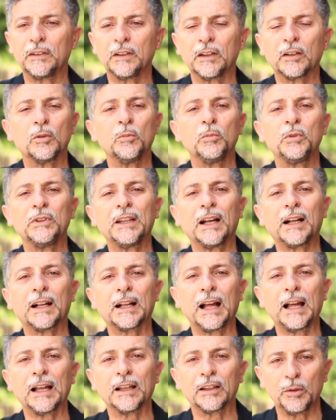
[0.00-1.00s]
coming from
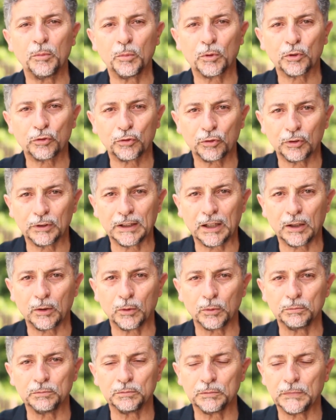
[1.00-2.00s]
people who are not
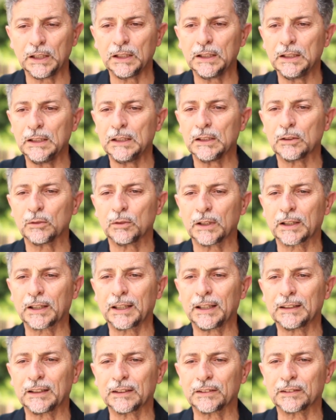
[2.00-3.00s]
open to revisit what
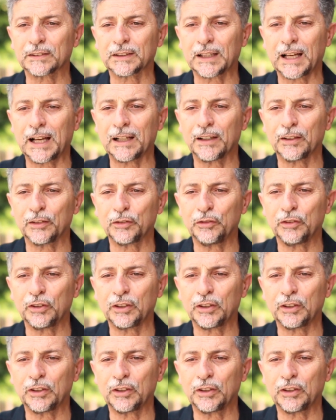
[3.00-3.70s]
they already know,